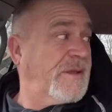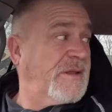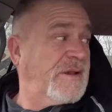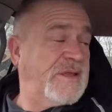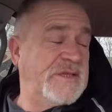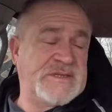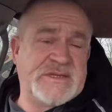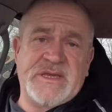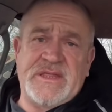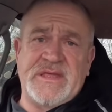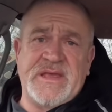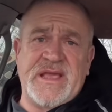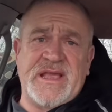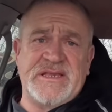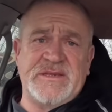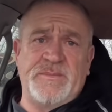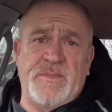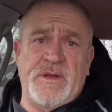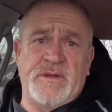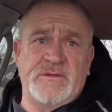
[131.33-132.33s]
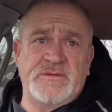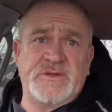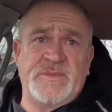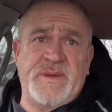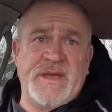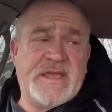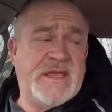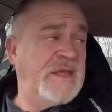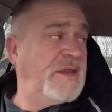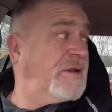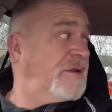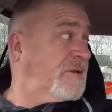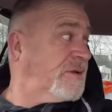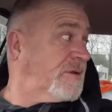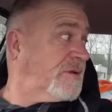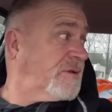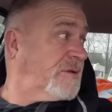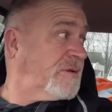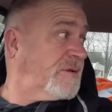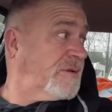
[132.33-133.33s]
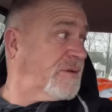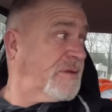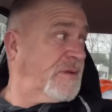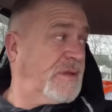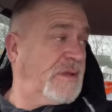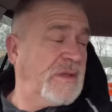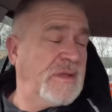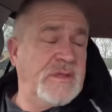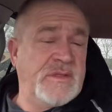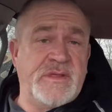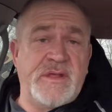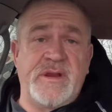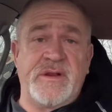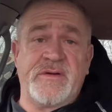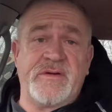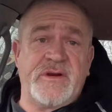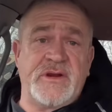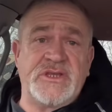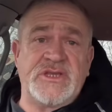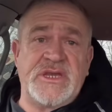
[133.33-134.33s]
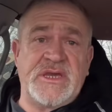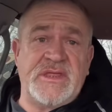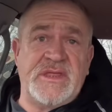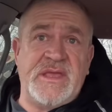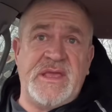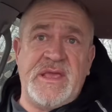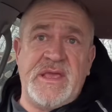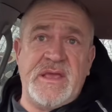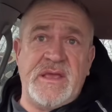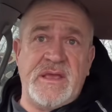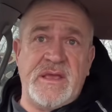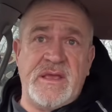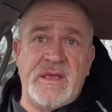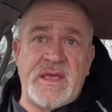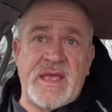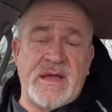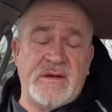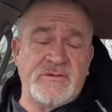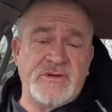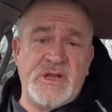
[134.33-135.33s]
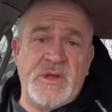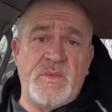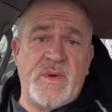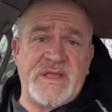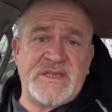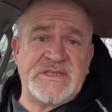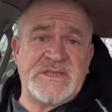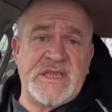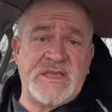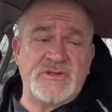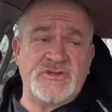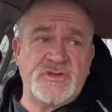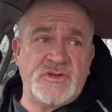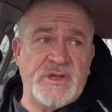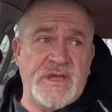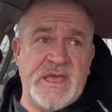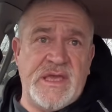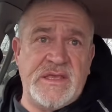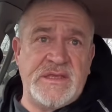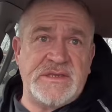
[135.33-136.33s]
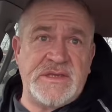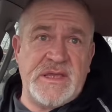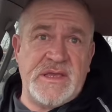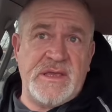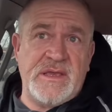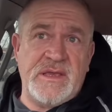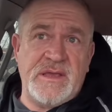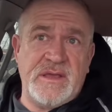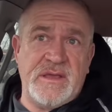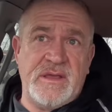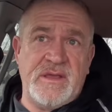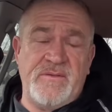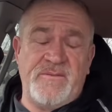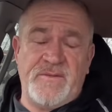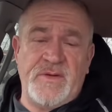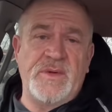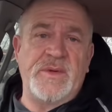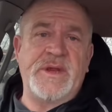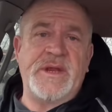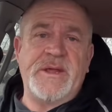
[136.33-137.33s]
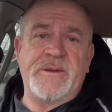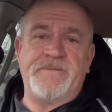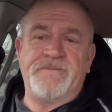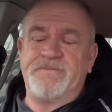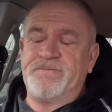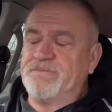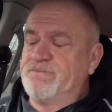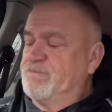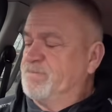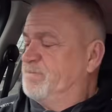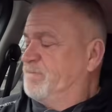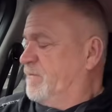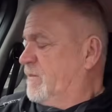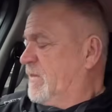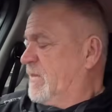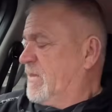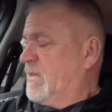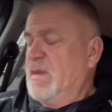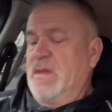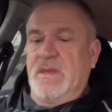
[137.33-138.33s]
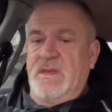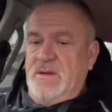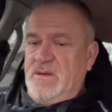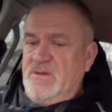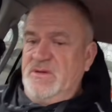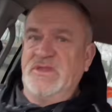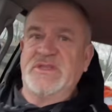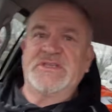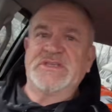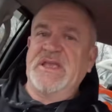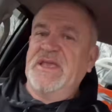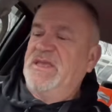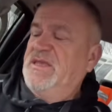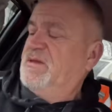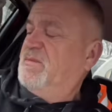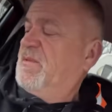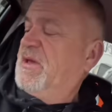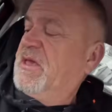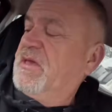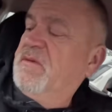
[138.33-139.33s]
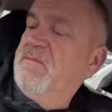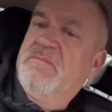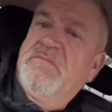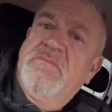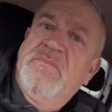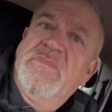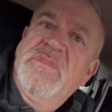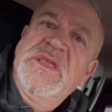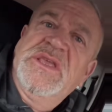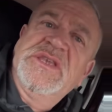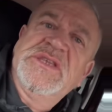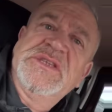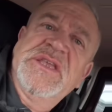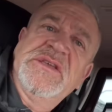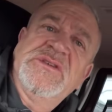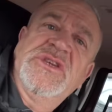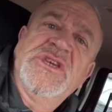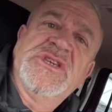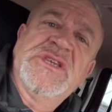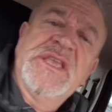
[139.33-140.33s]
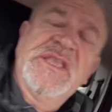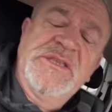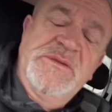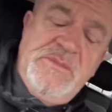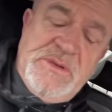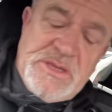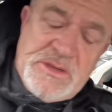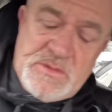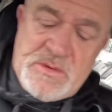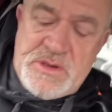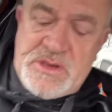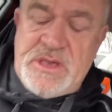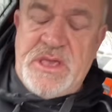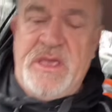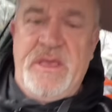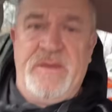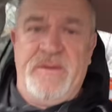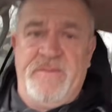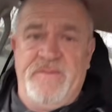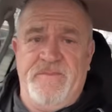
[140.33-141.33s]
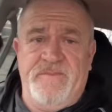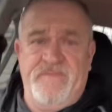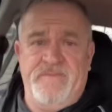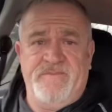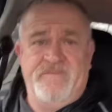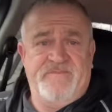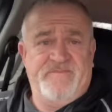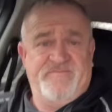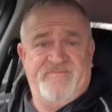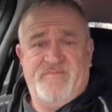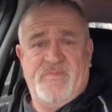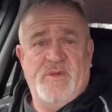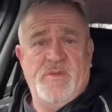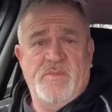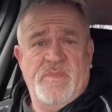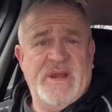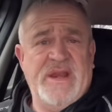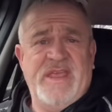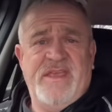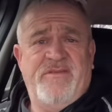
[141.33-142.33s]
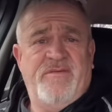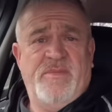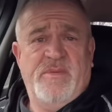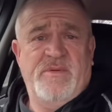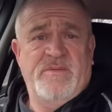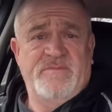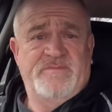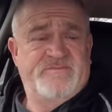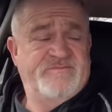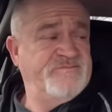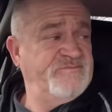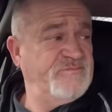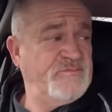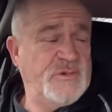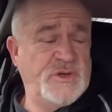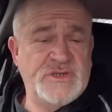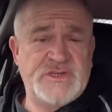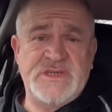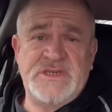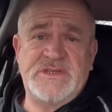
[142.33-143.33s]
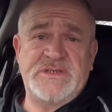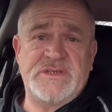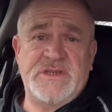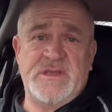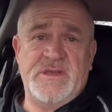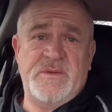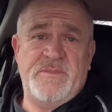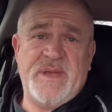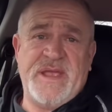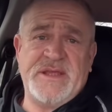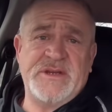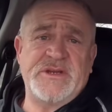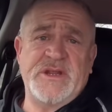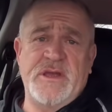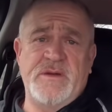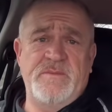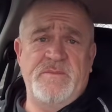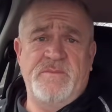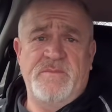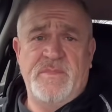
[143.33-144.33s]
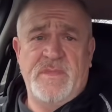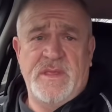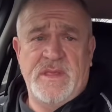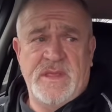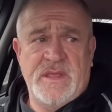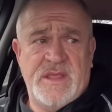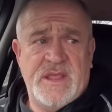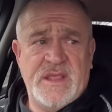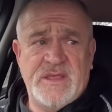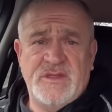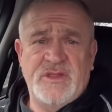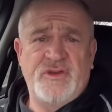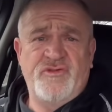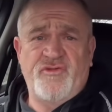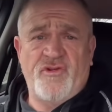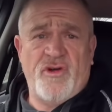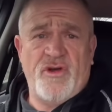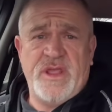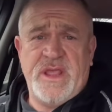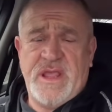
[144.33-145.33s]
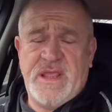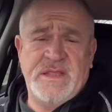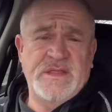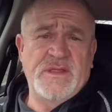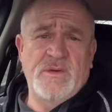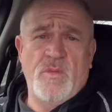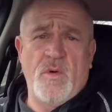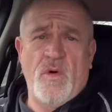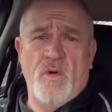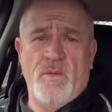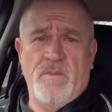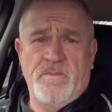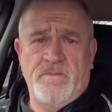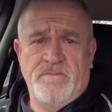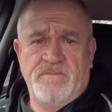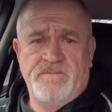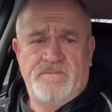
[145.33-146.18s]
Let's get the gas bottles back in. Then I've got to check the Aldi wet central heating fluid. Look at the say to me. This is how she sends me to work. Unbelievable. Well, she's back at home, in the dry, in the warm,